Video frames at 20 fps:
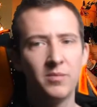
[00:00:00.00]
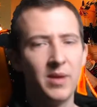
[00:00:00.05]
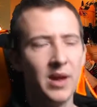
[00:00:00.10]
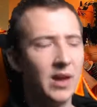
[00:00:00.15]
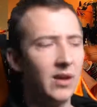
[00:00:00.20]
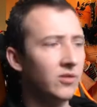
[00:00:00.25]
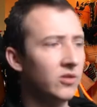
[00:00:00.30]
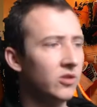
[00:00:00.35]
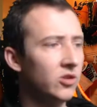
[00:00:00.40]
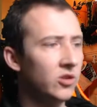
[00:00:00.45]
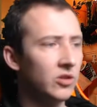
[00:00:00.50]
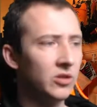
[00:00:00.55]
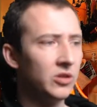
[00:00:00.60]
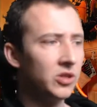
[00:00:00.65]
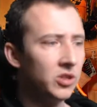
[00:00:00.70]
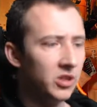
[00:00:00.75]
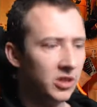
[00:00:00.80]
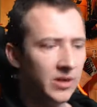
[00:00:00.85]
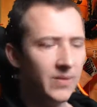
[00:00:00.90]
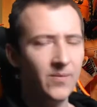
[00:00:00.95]
pounds on
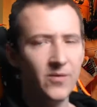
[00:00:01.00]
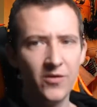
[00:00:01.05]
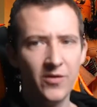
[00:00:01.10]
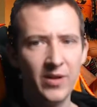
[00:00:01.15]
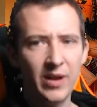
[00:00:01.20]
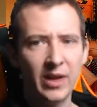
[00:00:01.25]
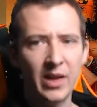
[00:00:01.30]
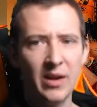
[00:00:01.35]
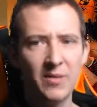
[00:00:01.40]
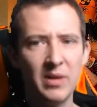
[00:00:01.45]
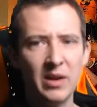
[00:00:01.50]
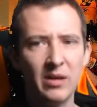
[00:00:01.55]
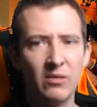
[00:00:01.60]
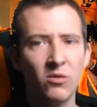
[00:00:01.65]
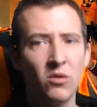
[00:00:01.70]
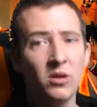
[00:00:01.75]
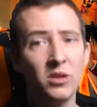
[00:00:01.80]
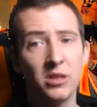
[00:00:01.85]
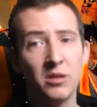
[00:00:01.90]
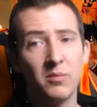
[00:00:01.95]
something, I mean,
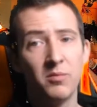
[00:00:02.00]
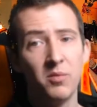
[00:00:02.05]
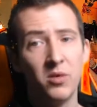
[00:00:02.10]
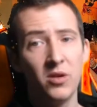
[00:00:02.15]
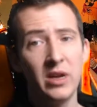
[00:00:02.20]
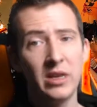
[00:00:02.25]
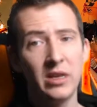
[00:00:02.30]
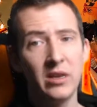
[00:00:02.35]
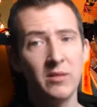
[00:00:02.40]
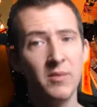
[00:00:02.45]
what's the point?